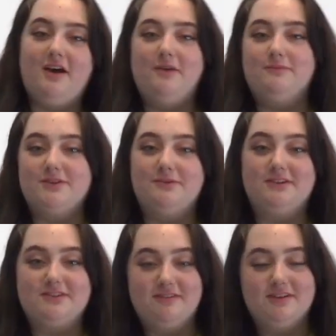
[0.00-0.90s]
I'm
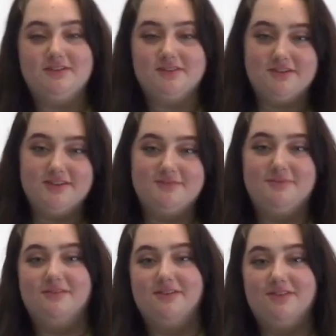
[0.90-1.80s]
doing Travel and
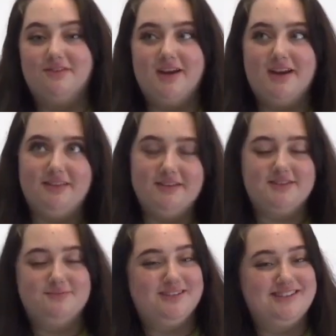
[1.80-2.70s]
Tourism Level 3 and this is my